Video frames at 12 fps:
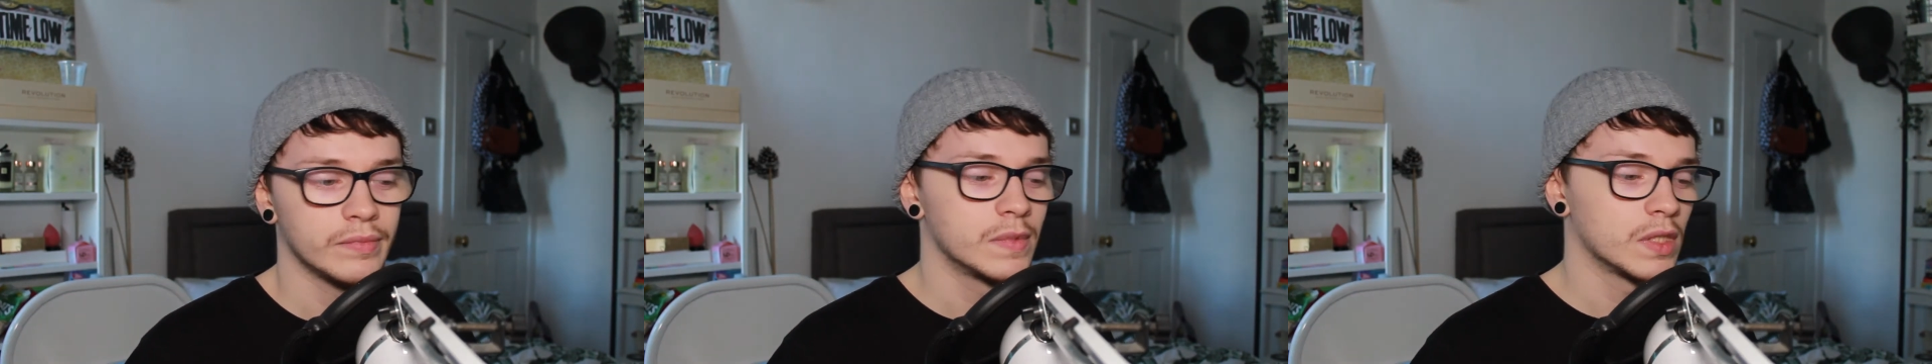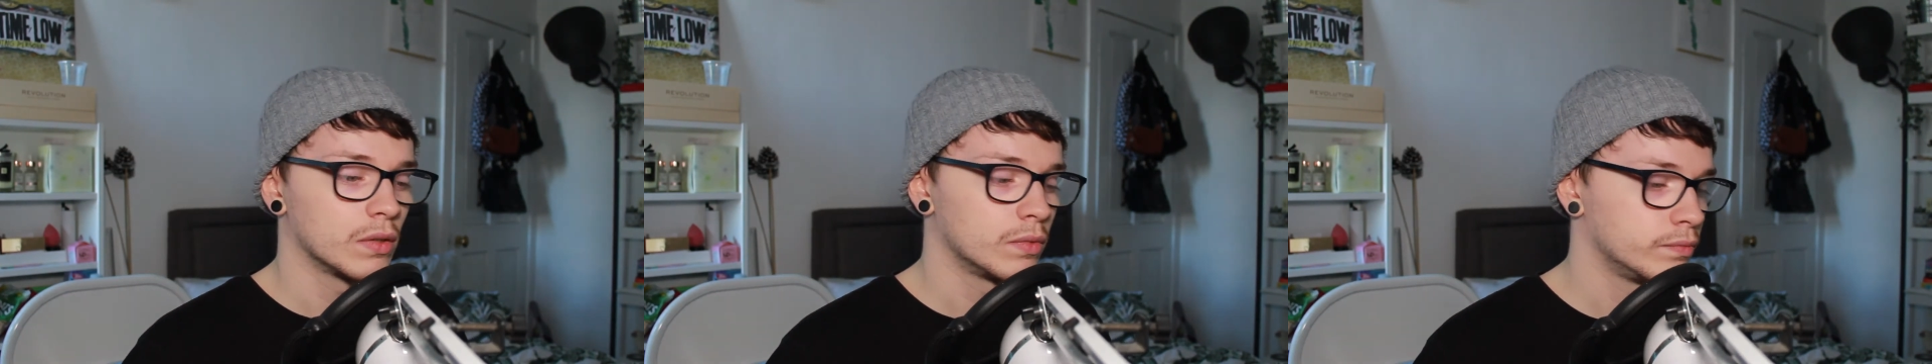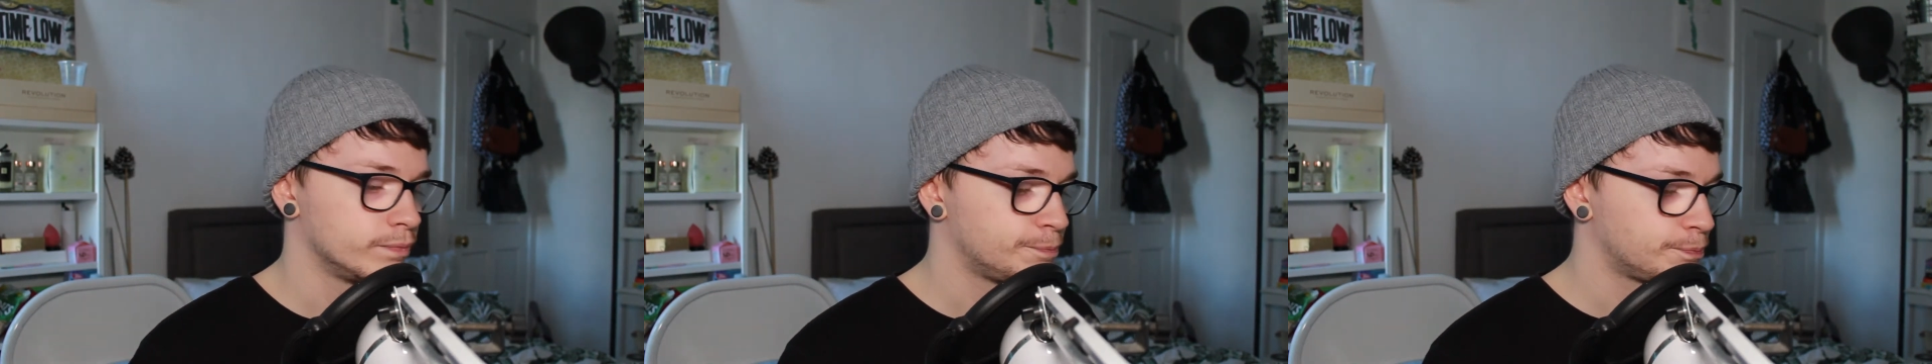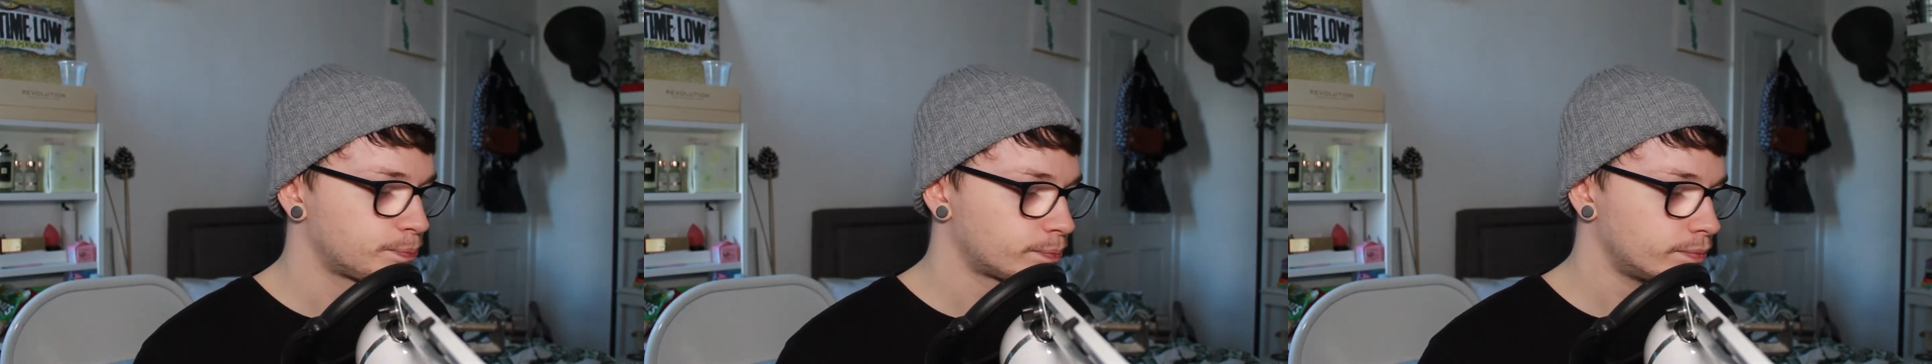So
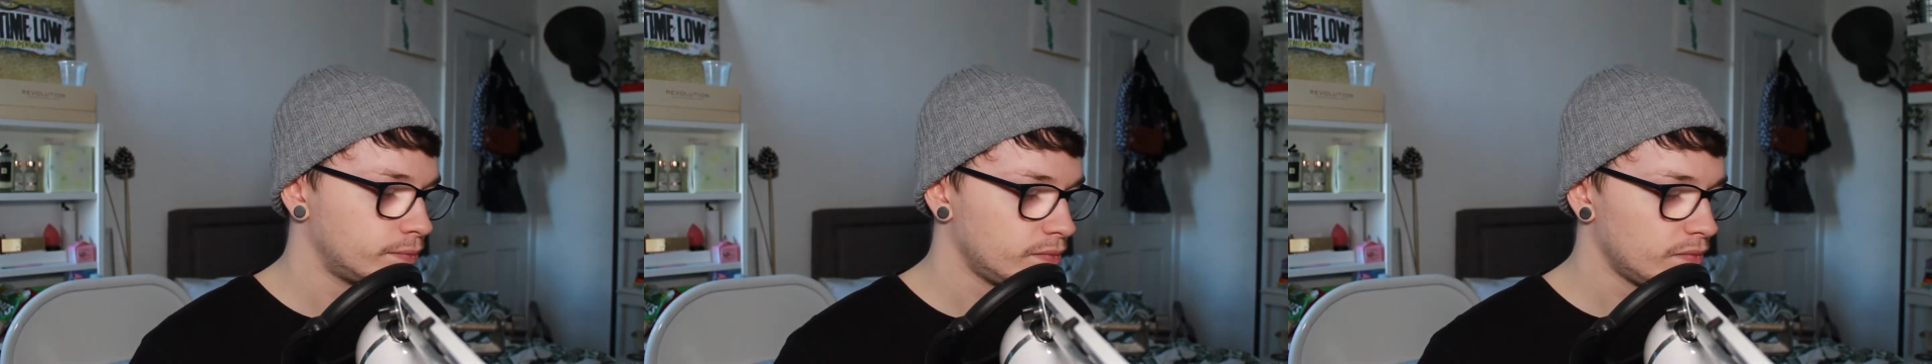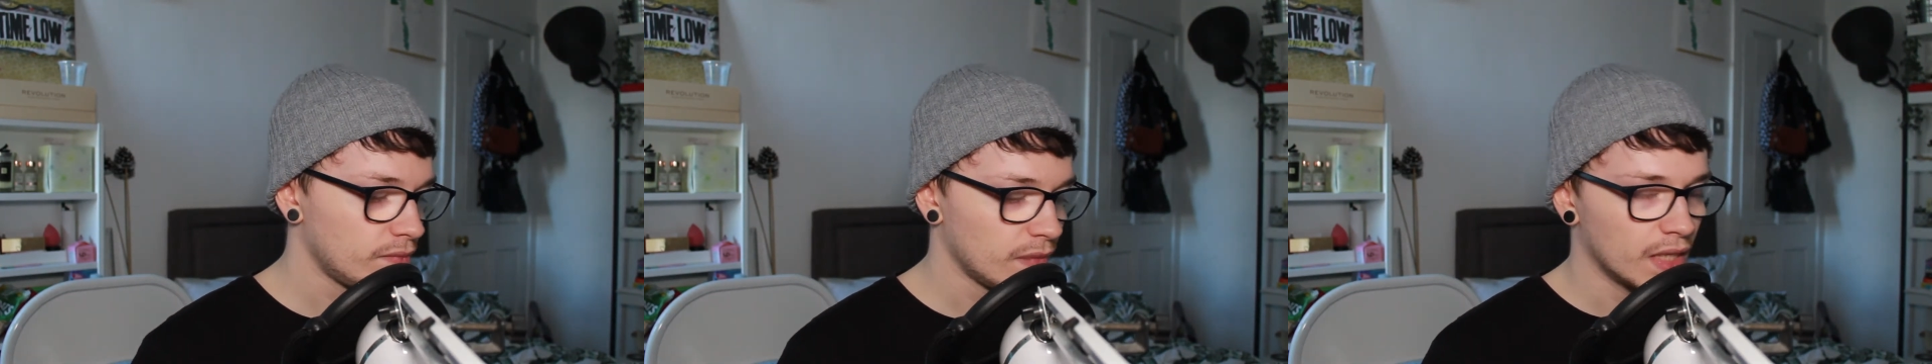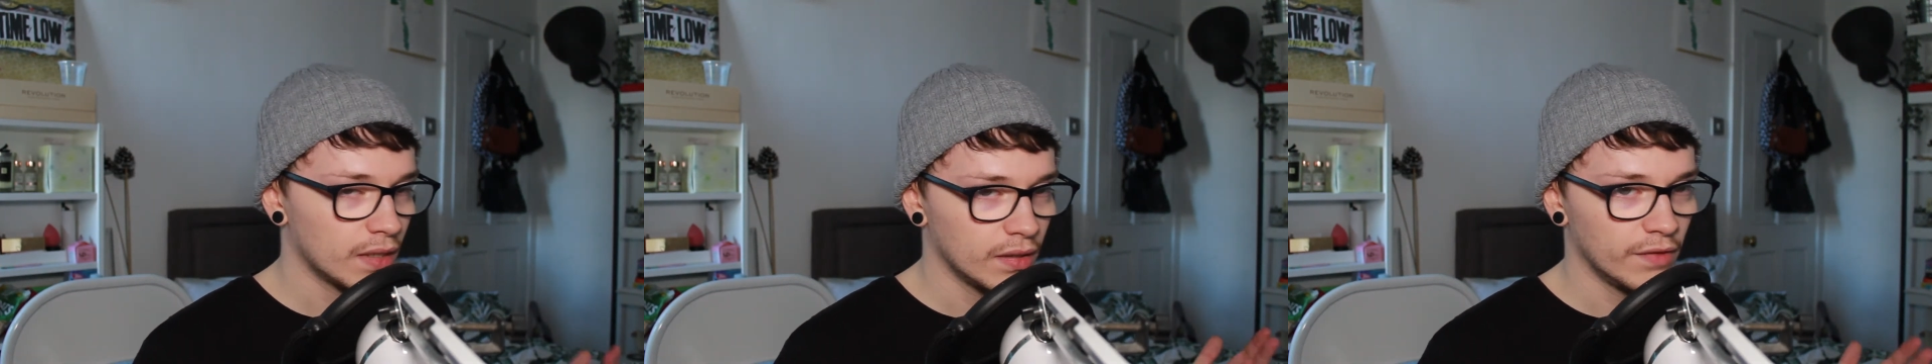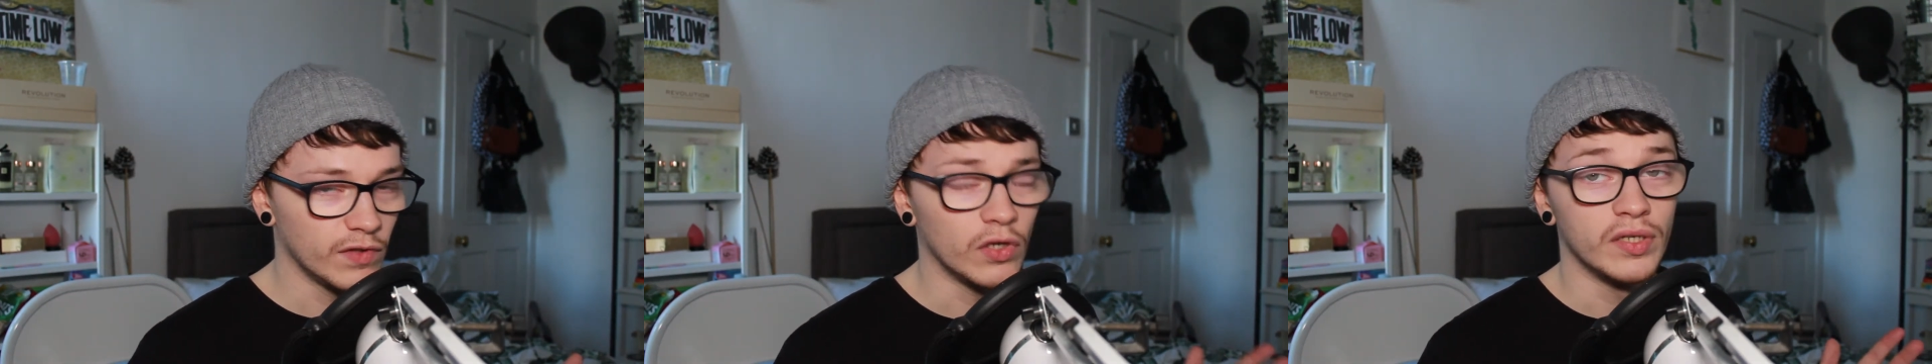
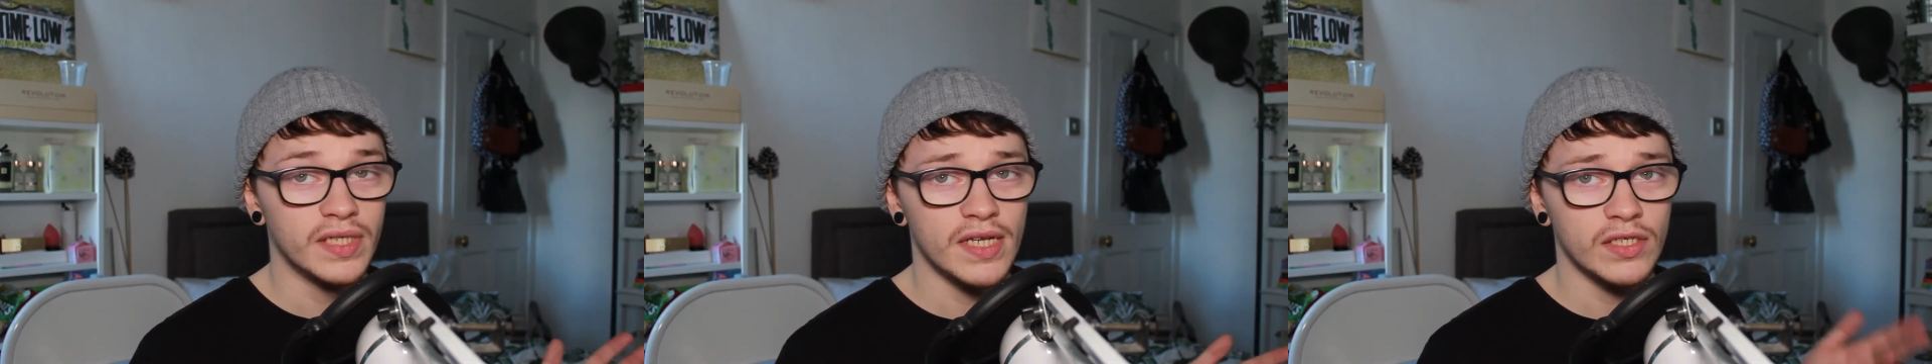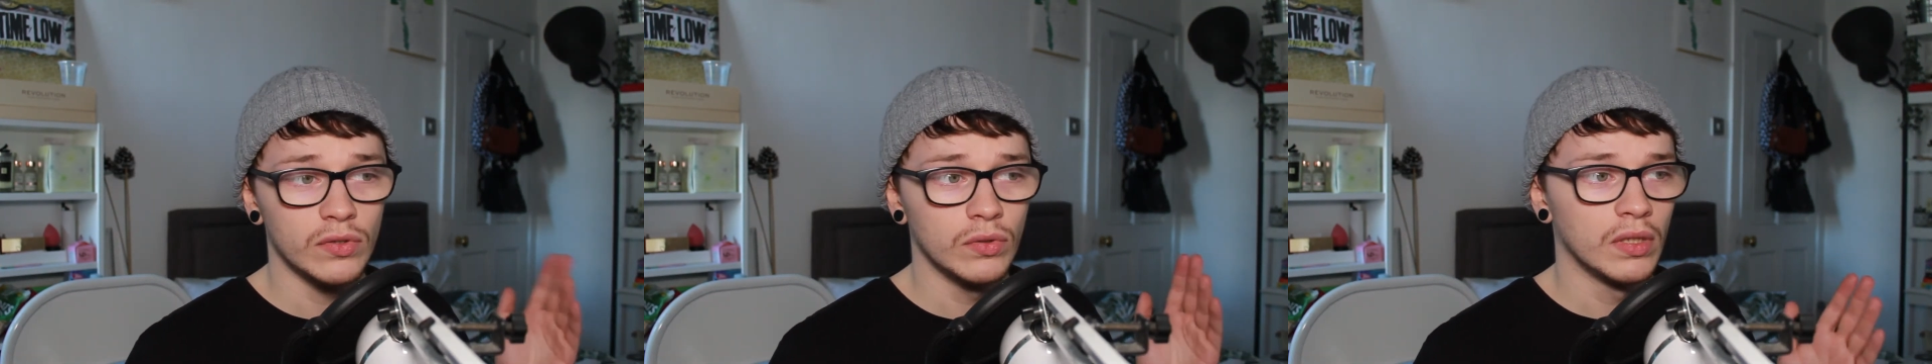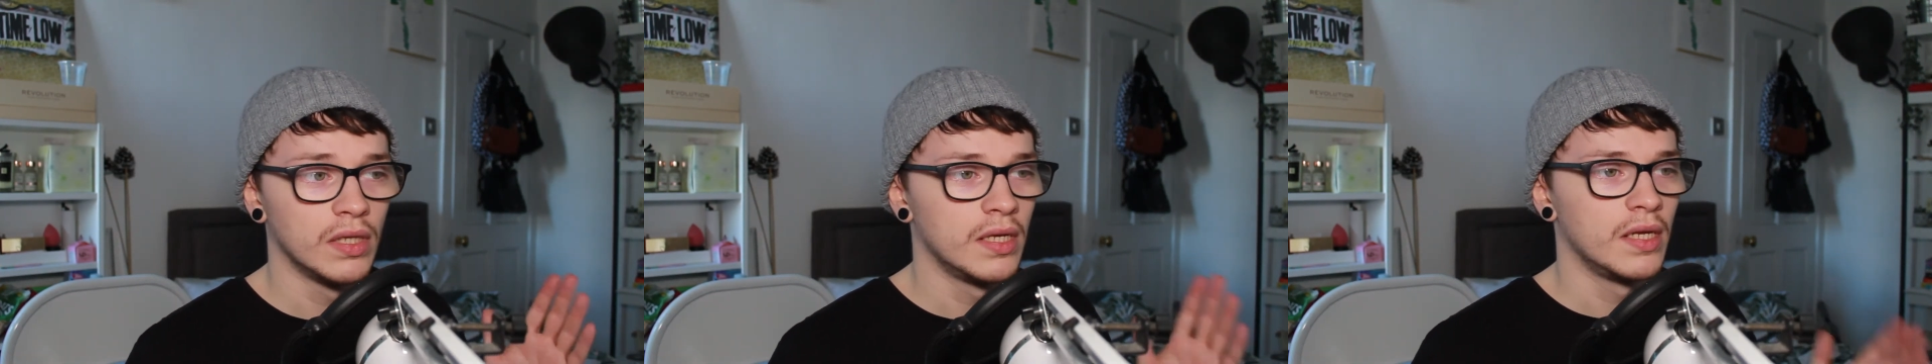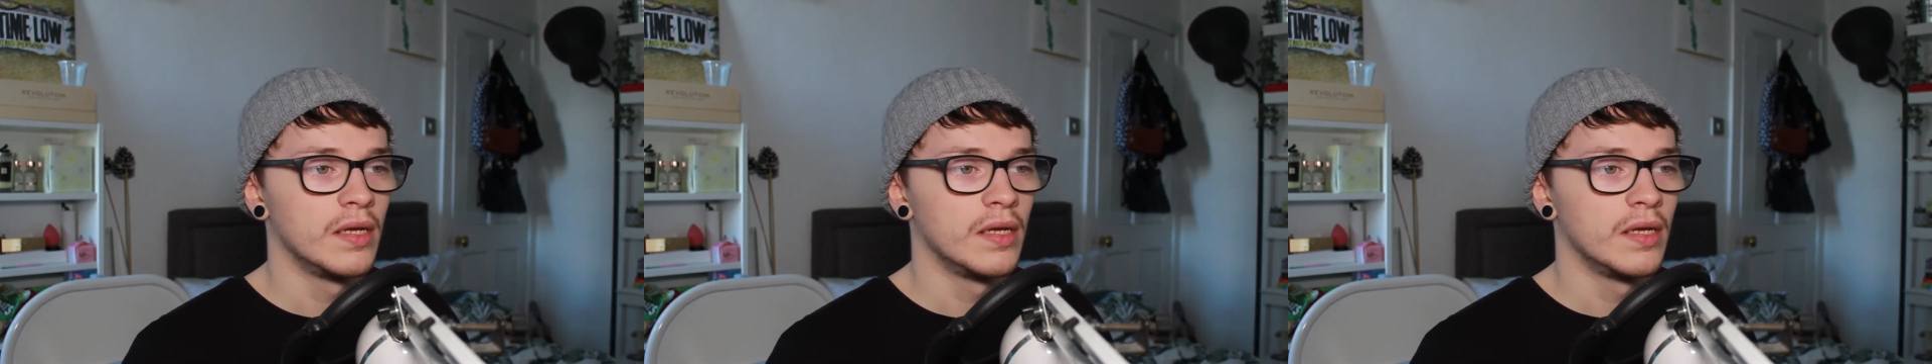if you've got a day school,